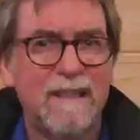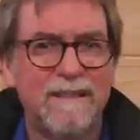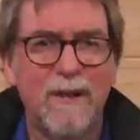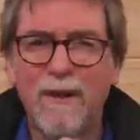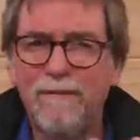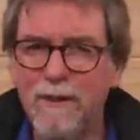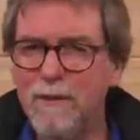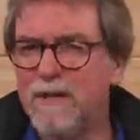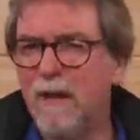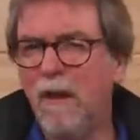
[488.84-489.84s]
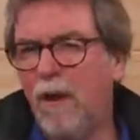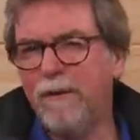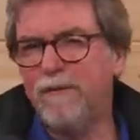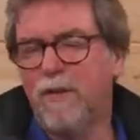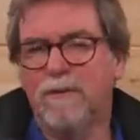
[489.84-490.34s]
Now, I've used a lot
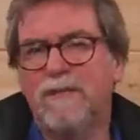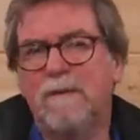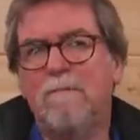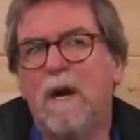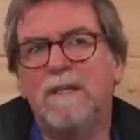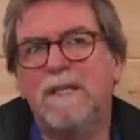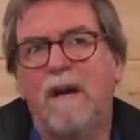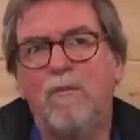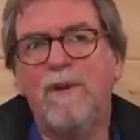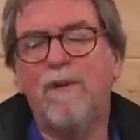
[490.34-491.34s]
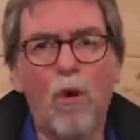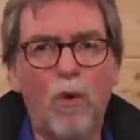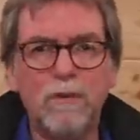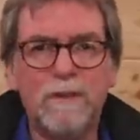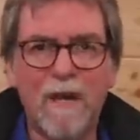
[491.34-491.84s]
of guns in my time with
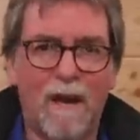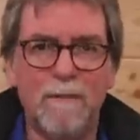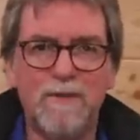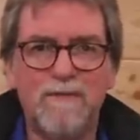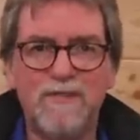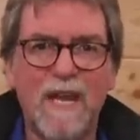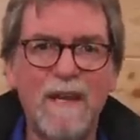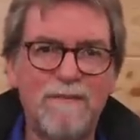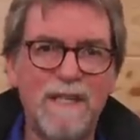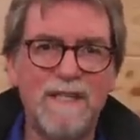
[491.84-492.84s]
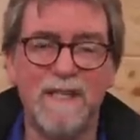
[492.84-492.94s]
all types of safeties,